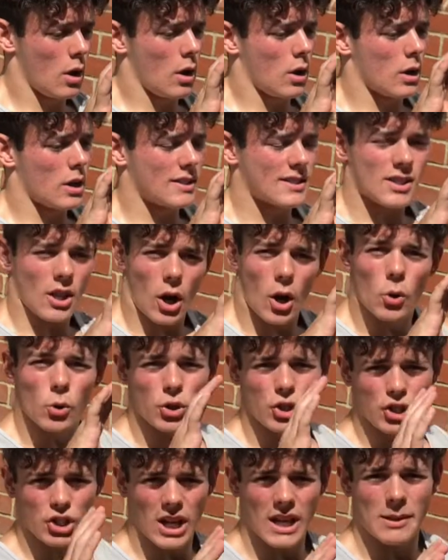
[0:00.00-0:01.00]
This is the whole
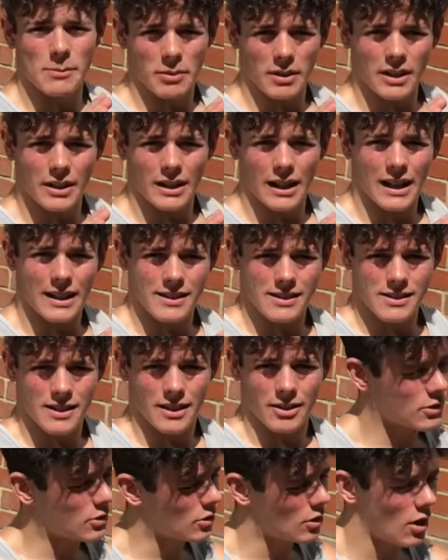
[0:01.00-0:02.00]
shape in a handstand.
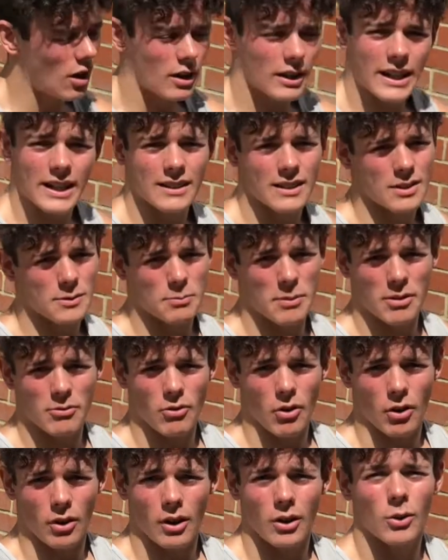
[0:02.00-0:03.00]
You can't get this bit
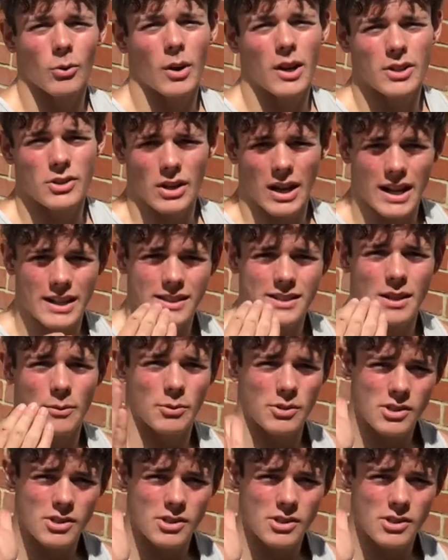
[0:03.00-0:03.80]
wrong, otherwise your handstand will